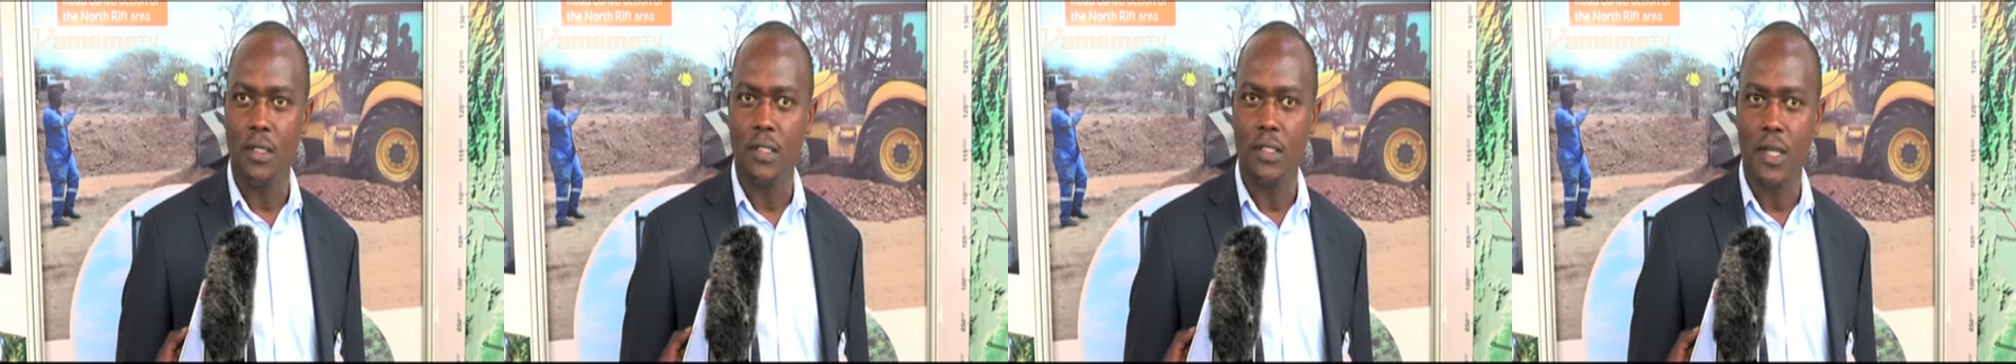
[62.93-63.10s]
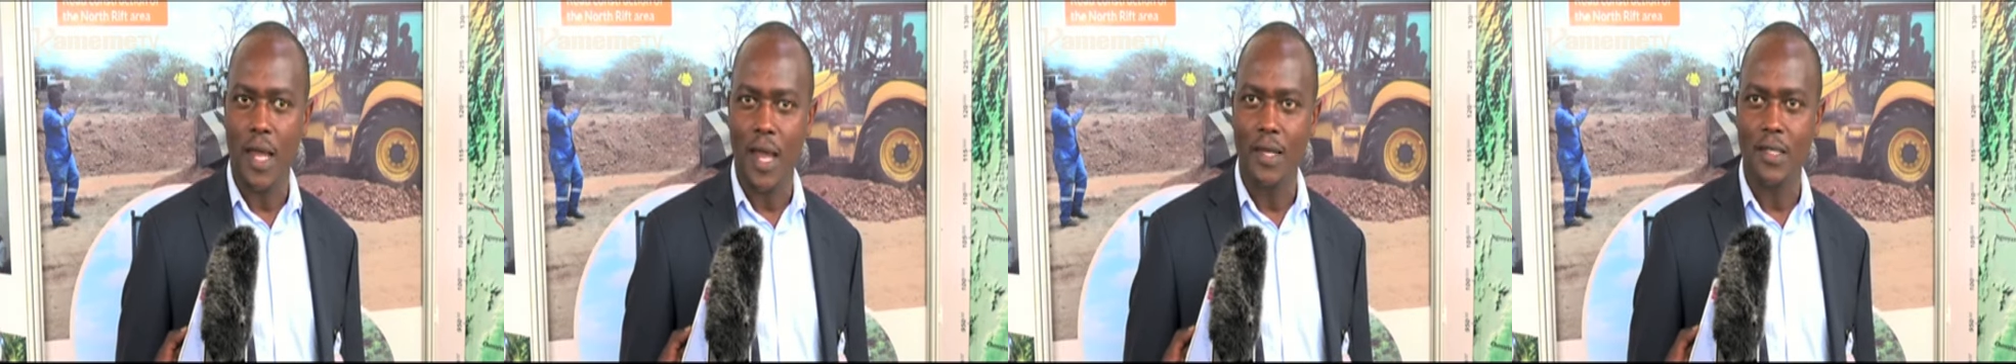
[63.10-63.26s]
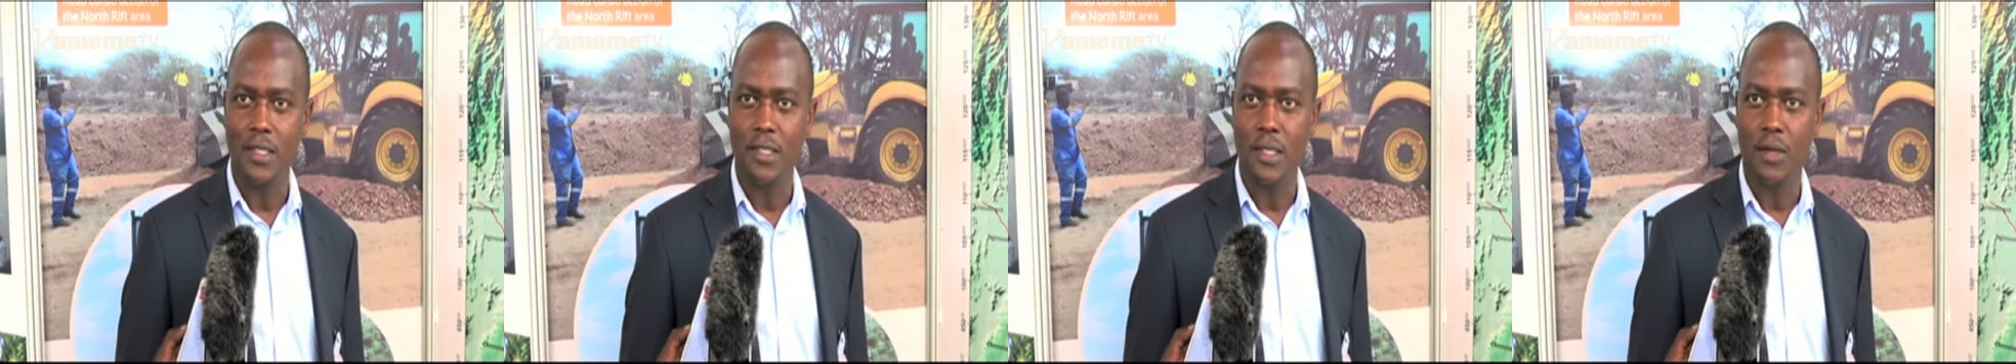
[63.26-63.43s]

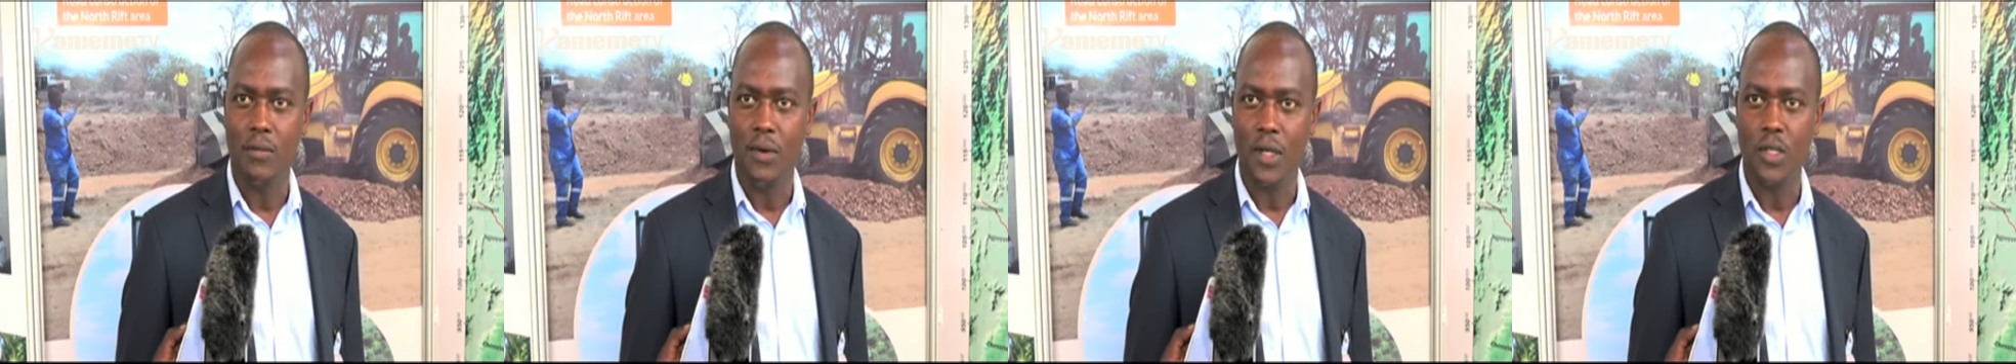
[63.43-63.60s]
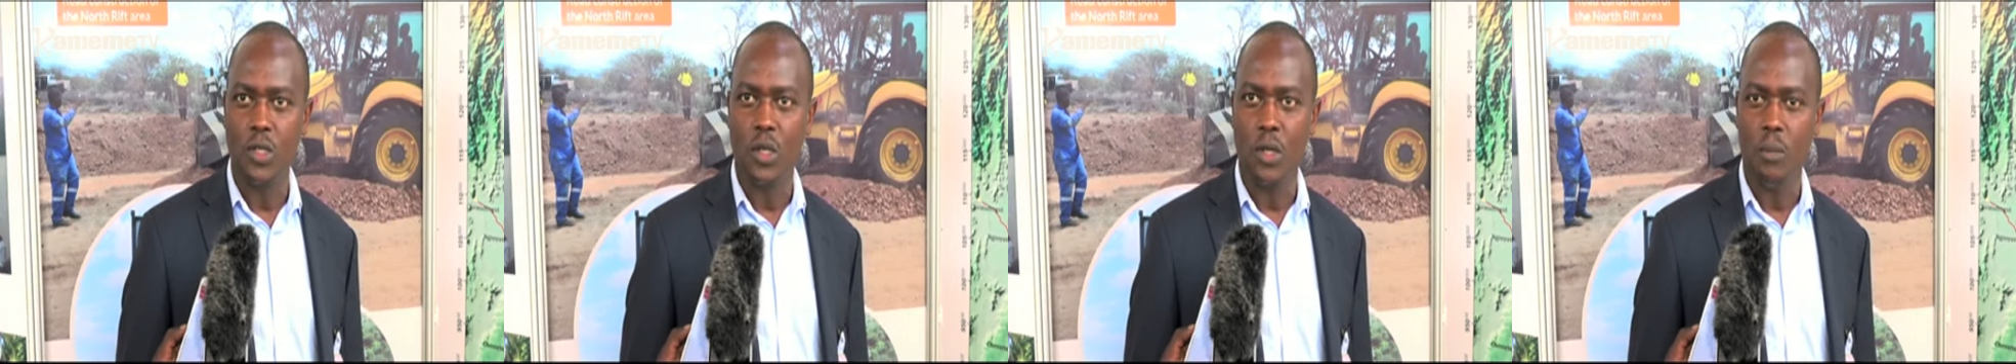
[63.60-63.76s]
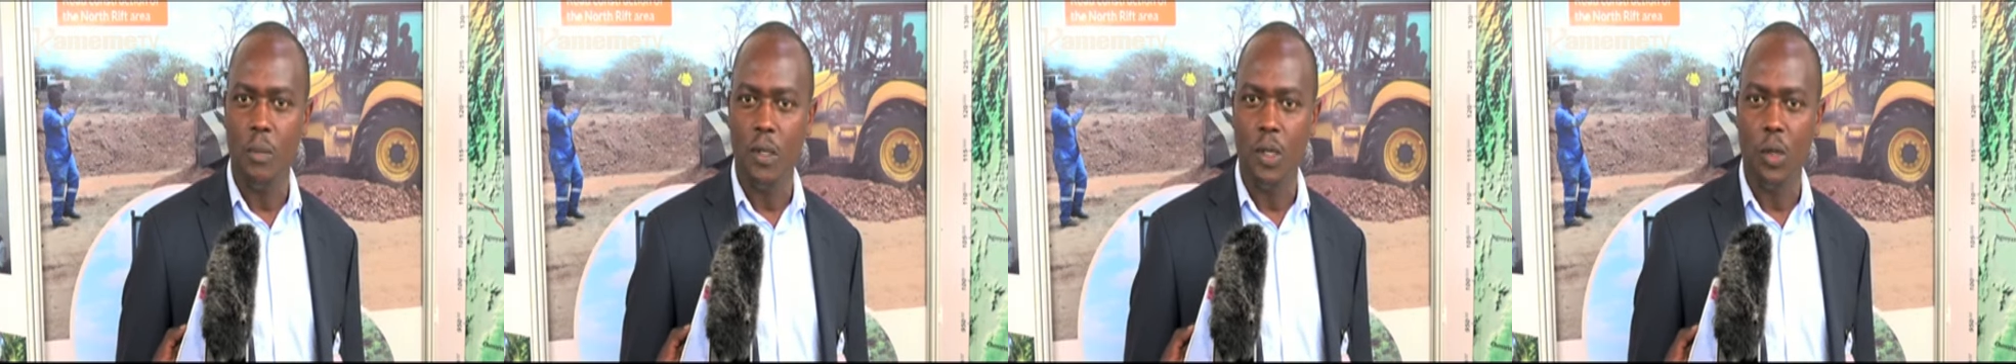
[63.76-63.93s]
tanks have
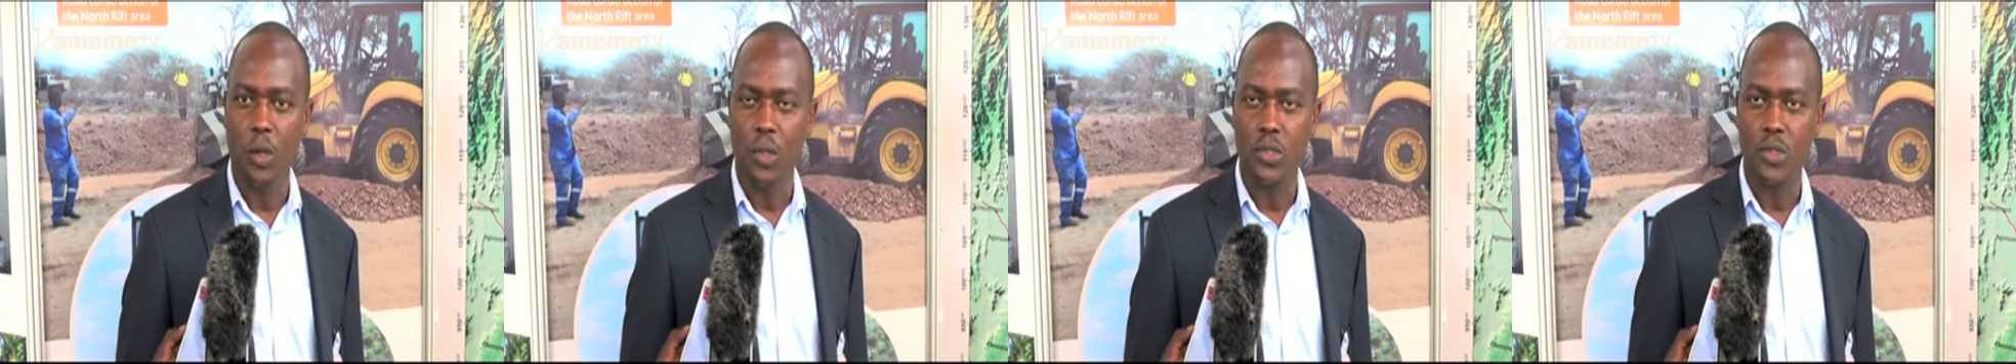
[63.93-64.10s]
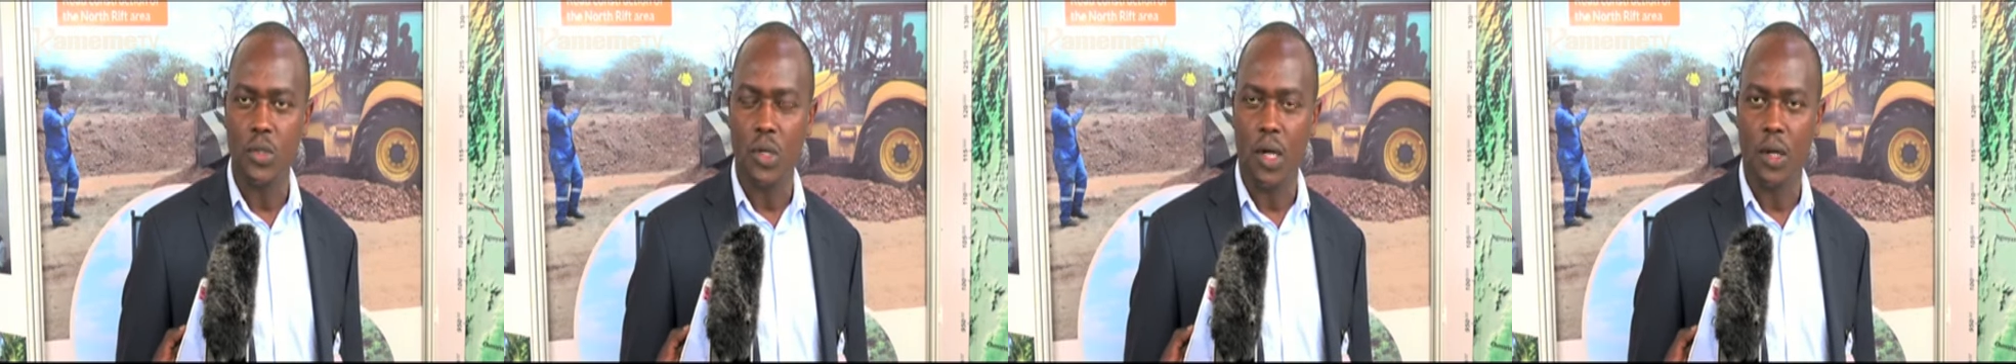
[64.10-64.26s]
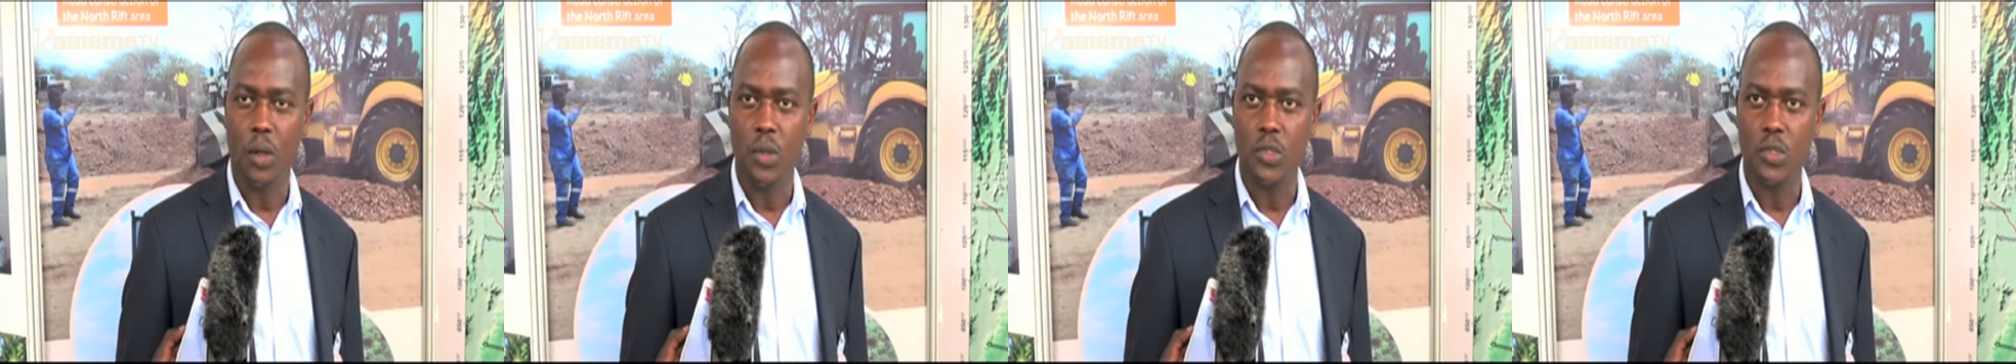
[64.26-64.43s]
actually been
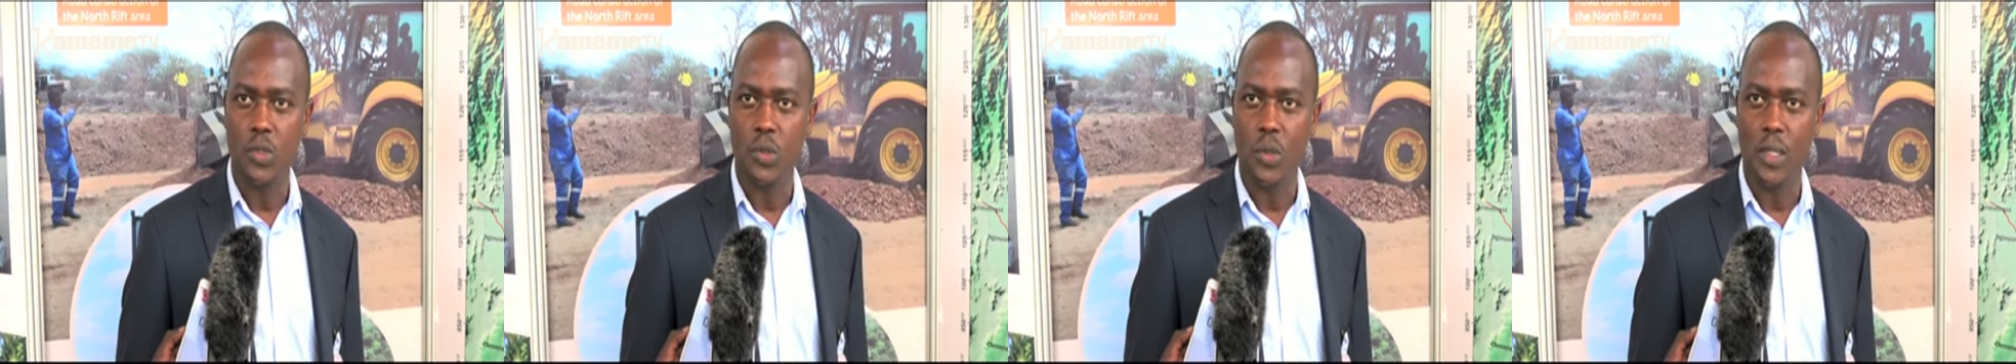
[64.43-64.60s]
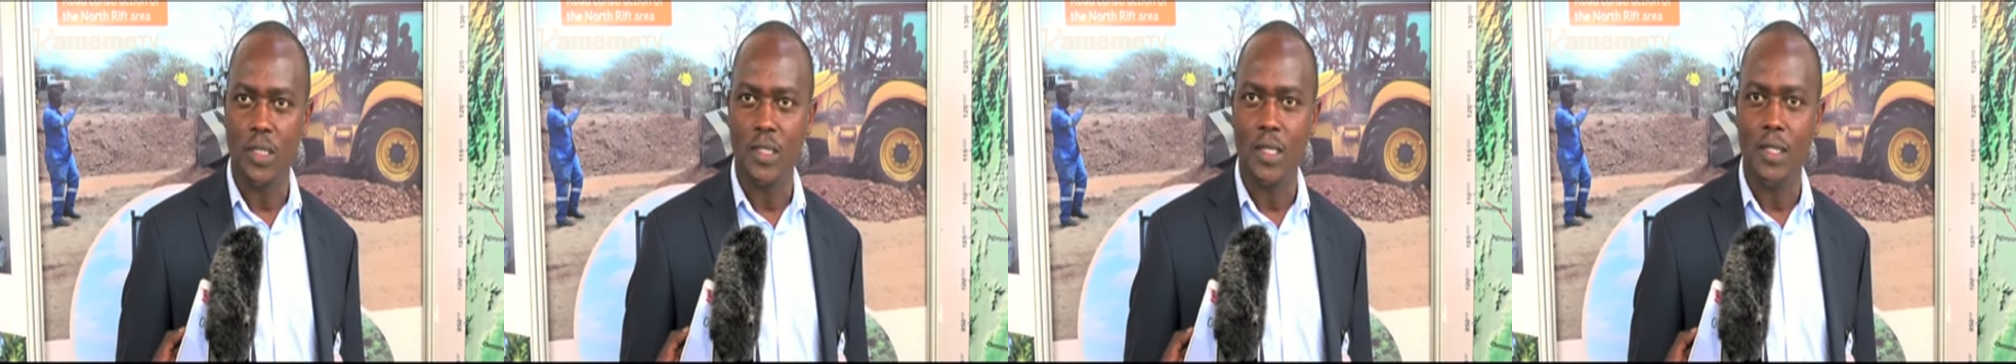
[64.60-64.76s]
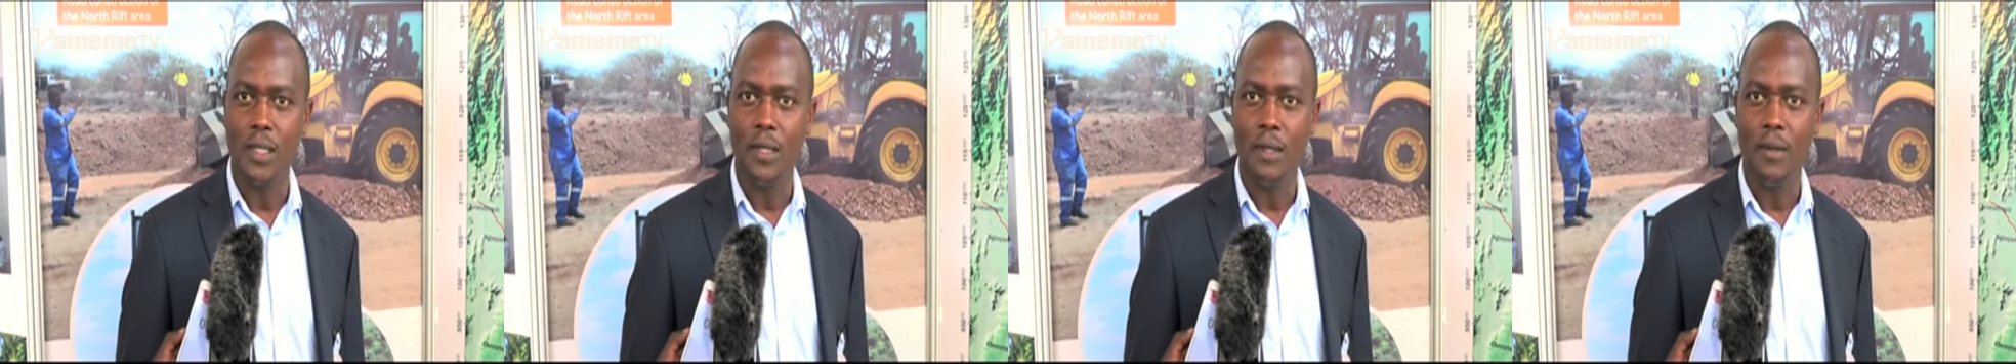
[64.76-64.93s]

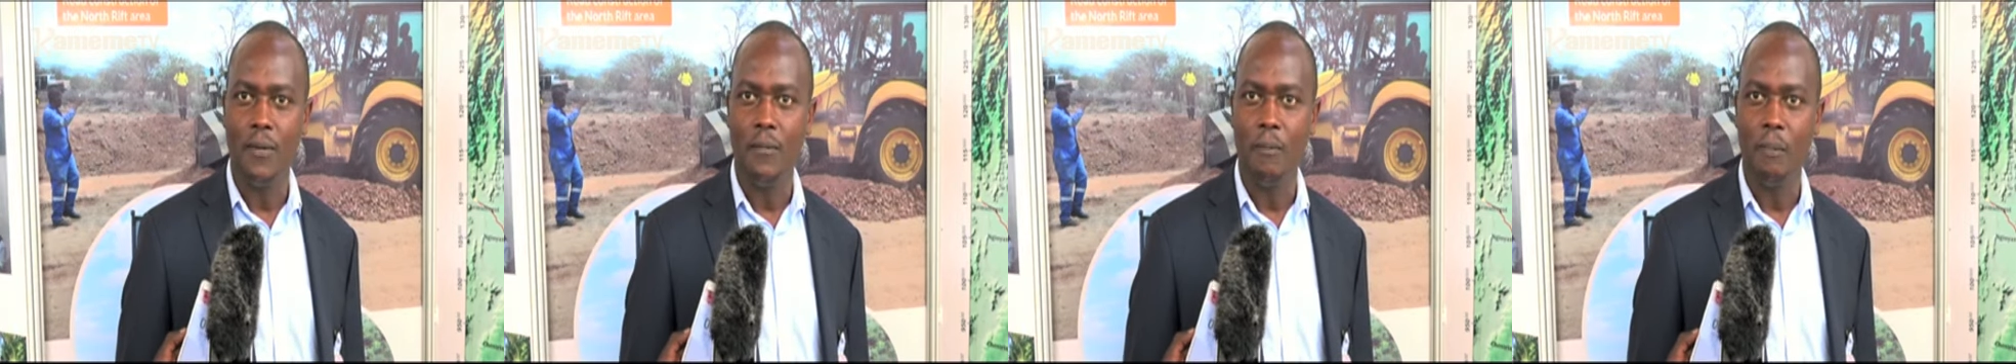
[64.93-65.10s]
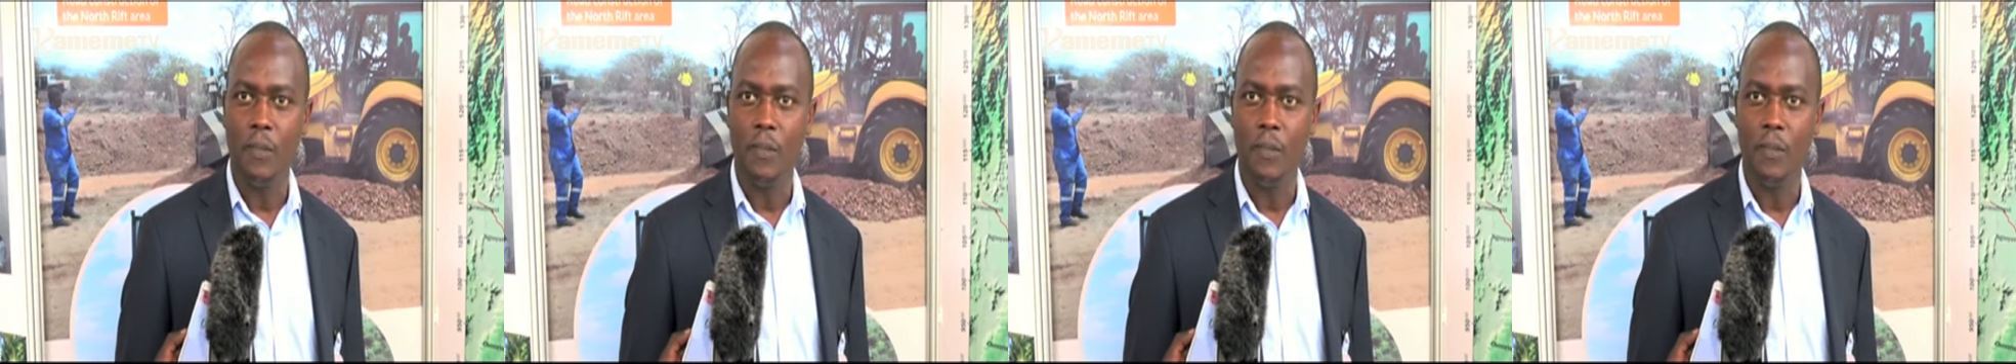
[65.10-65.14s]
constructed.